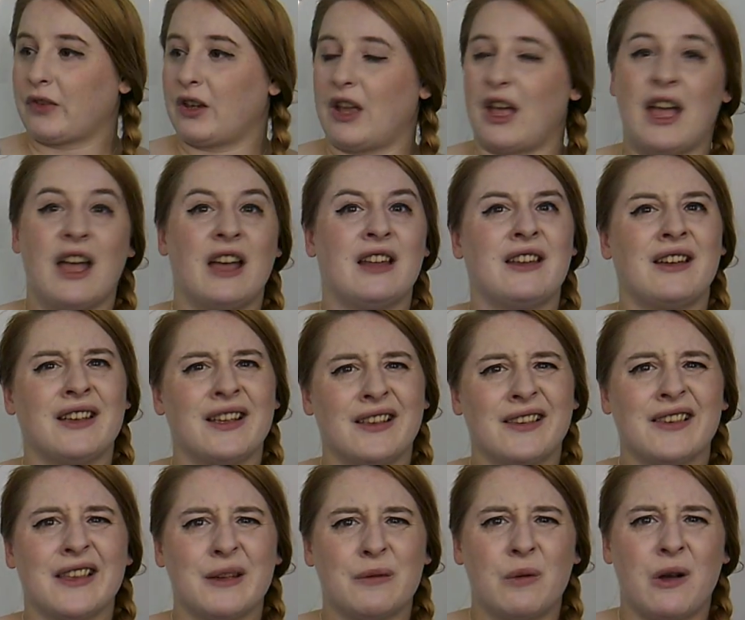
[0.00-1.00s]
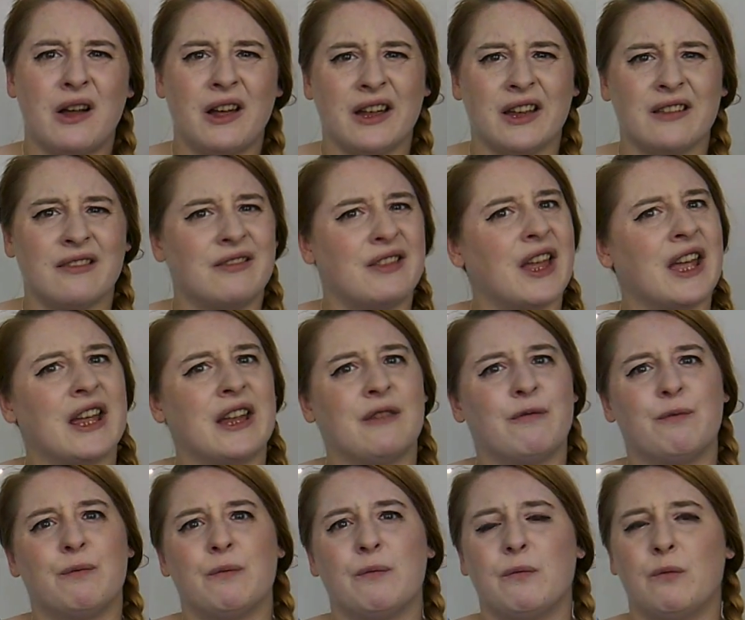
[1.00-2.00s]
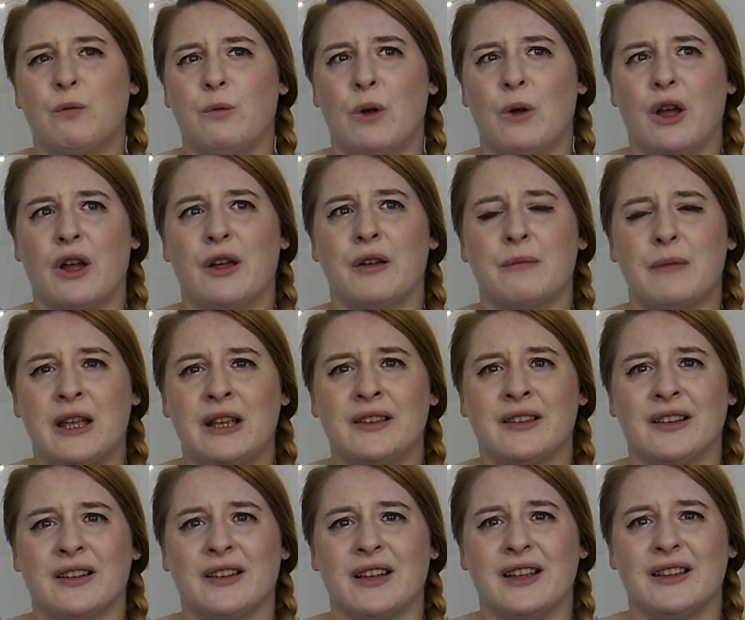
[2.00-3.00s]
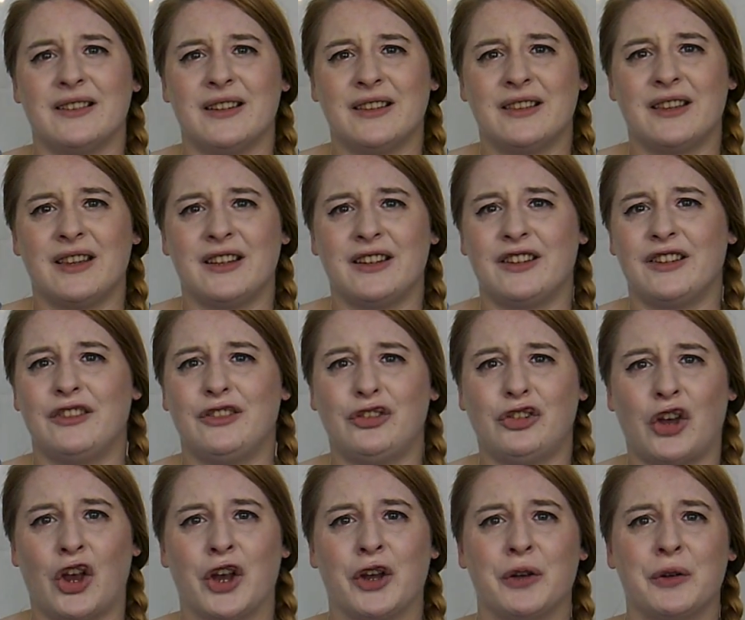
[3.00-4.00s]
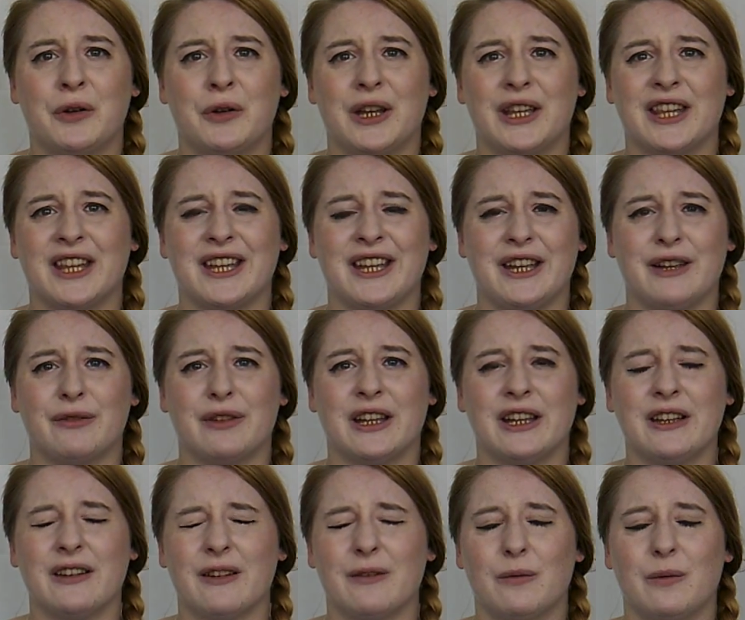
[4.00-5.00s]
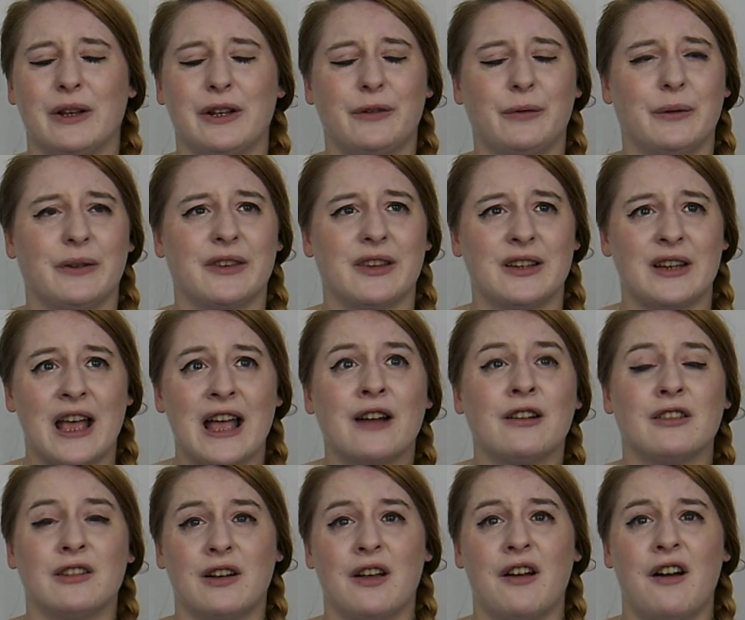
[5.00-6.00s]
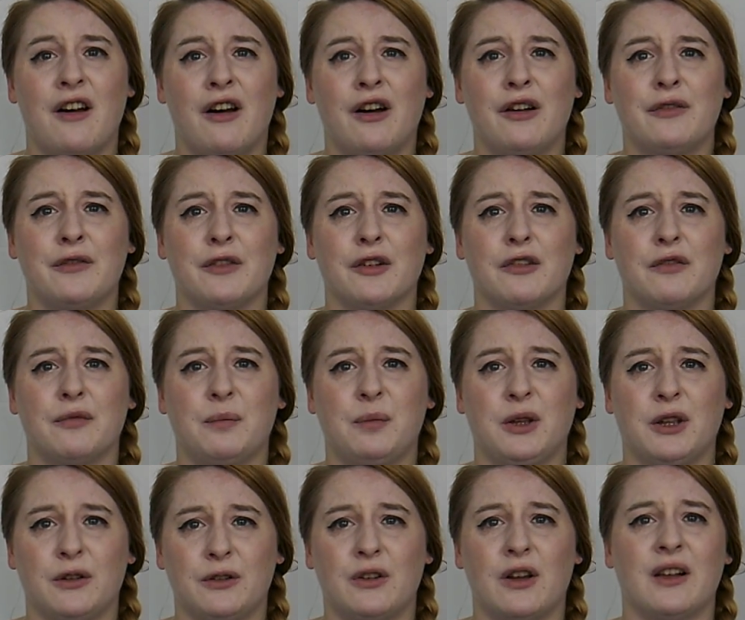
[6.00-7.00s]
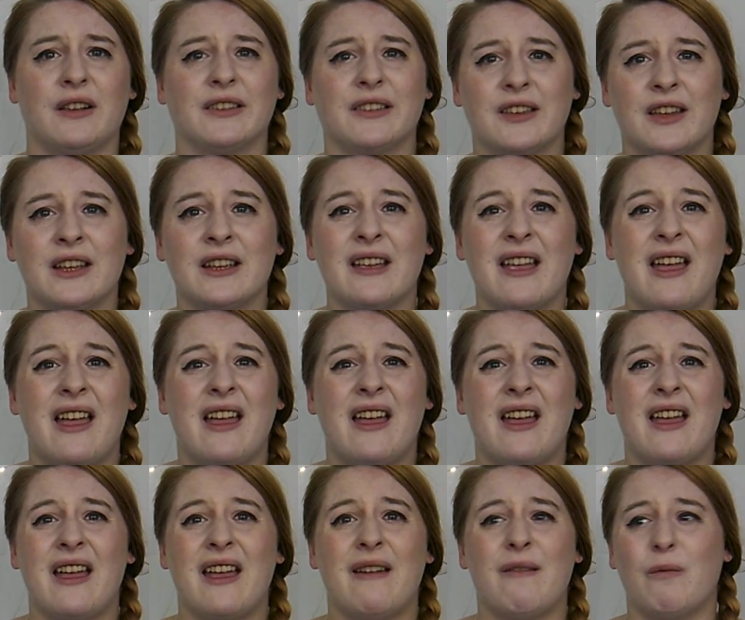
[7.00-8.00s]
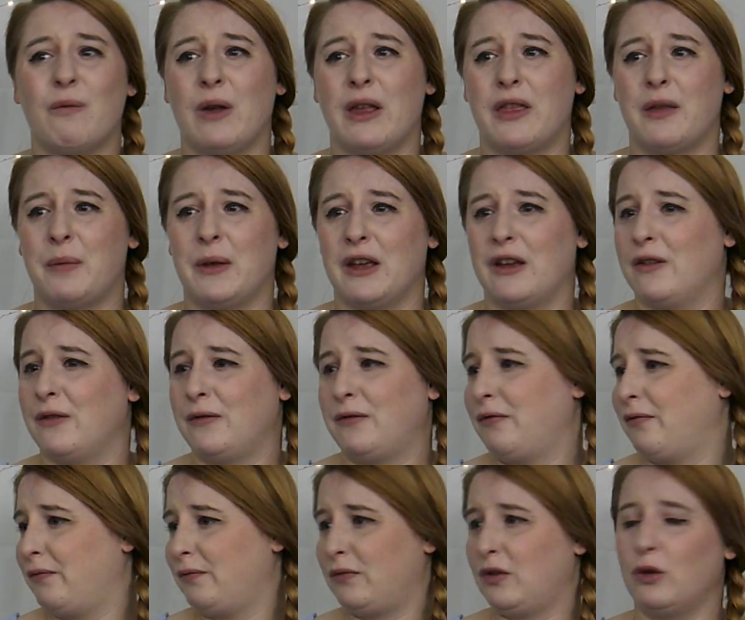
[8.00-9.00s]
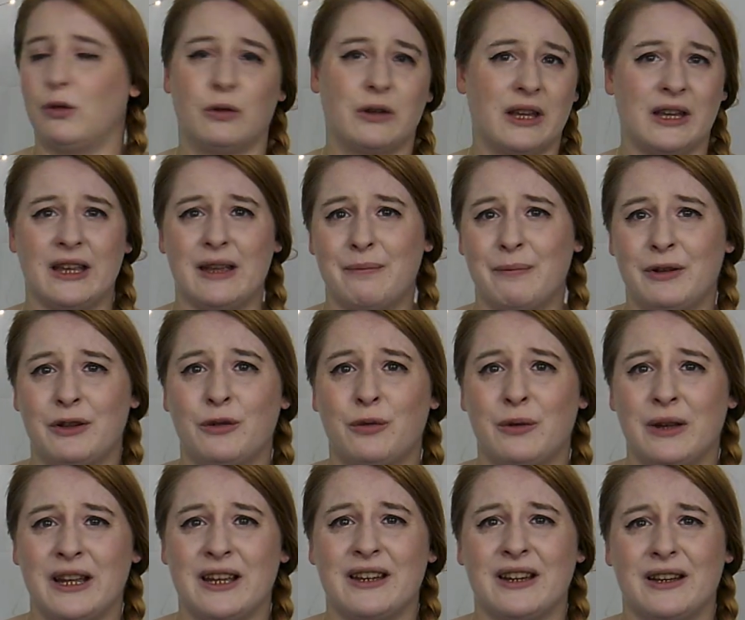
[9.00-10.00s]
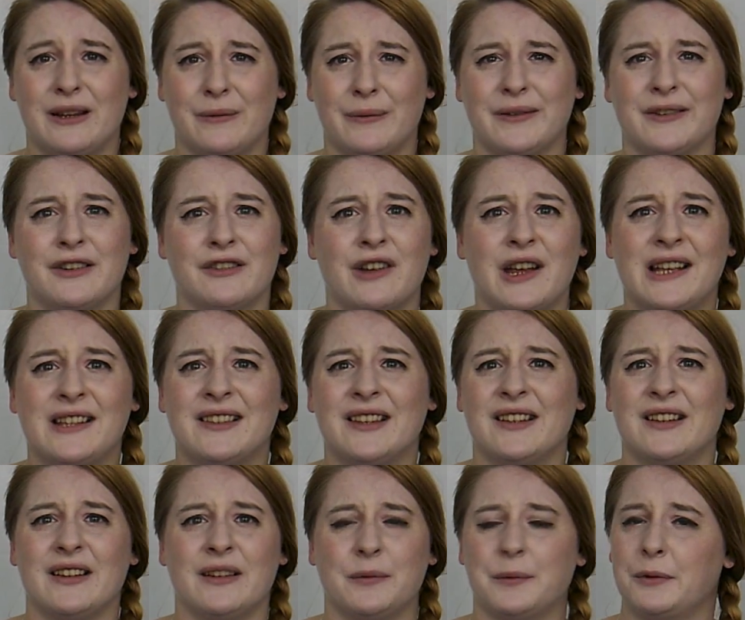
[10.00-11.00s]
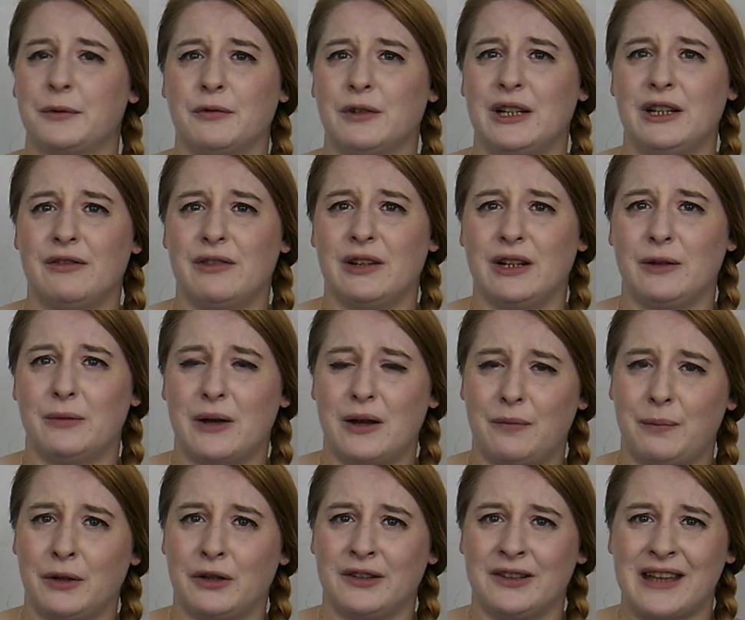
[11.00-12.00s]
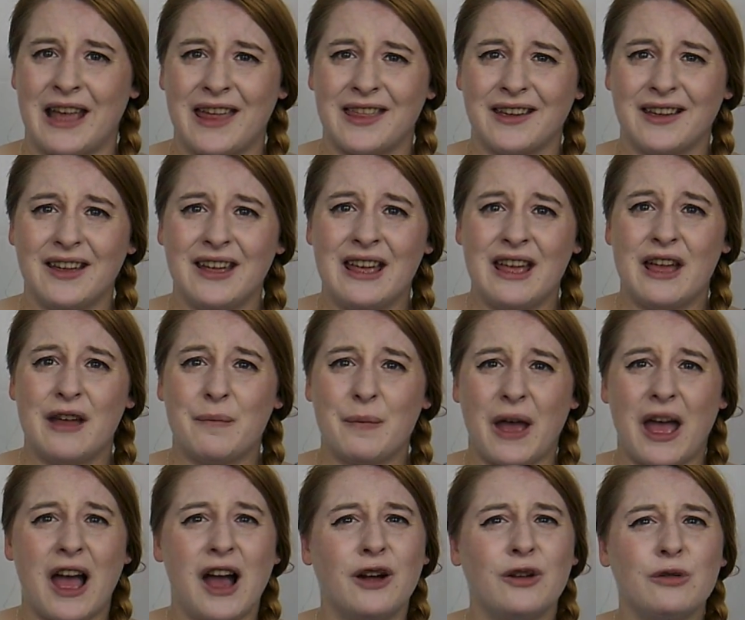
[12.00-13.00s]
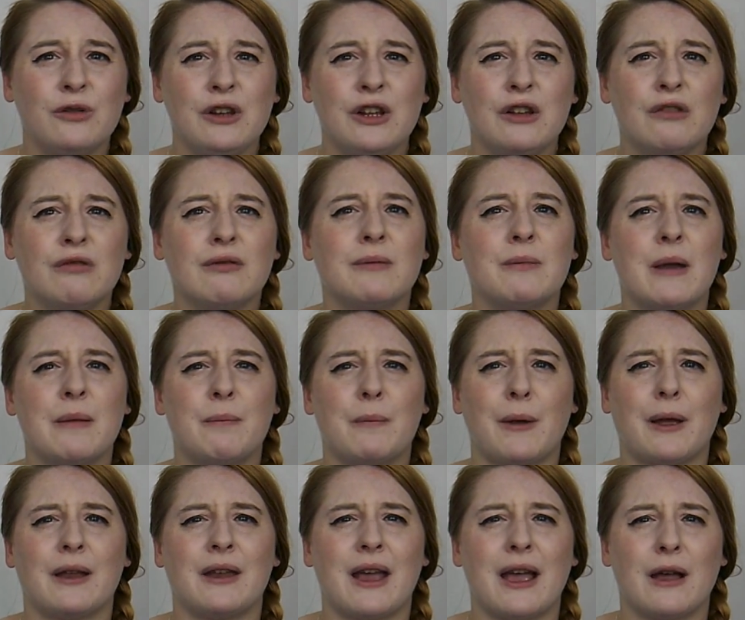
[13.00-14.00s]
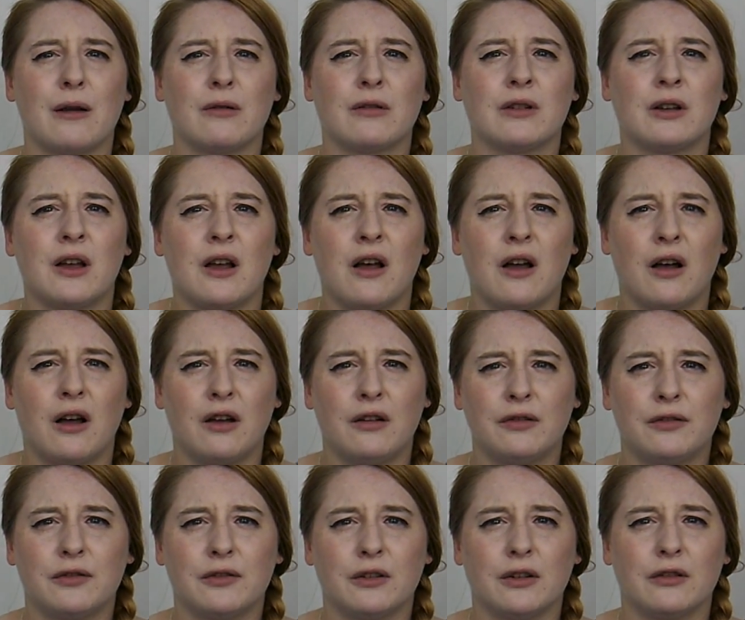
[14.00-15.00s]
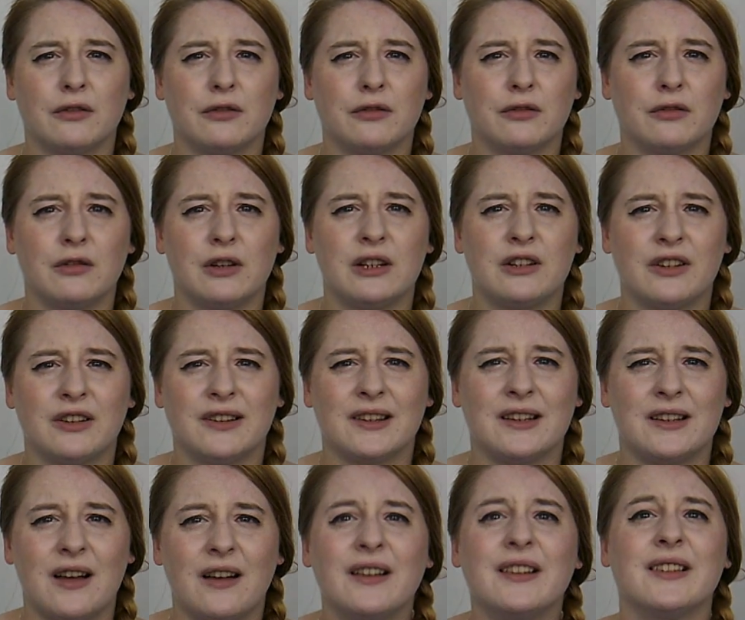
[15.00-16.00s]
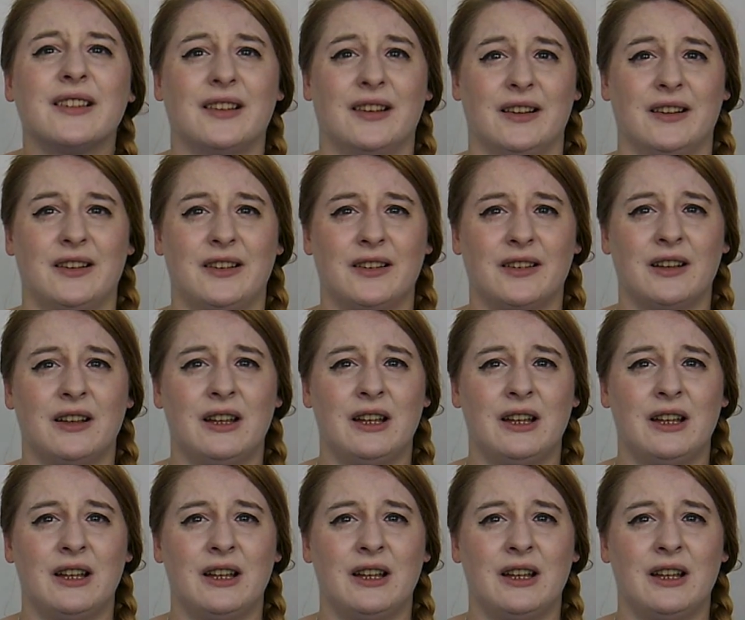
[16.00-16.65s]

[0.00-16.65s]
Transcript: And I can see why. They were amazing. They did this show in the evening, which was an hour and a half of pure dancing with a bit of talking in between, and it was narrated. It was really, really well put together. But how do you remember an hour and a half of Regency dances?